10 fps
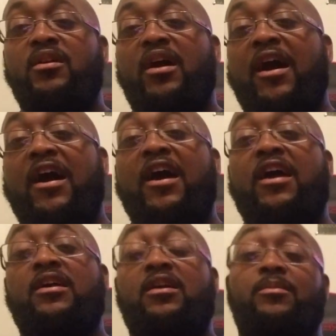
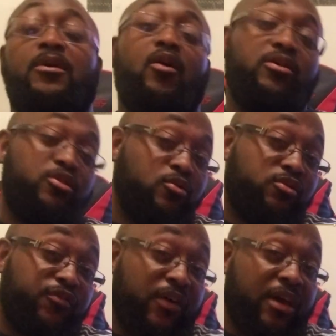I am a
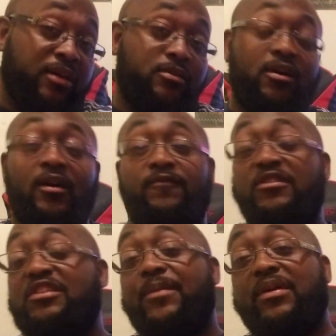huge fan of
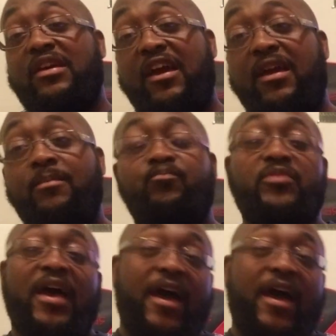this type of game,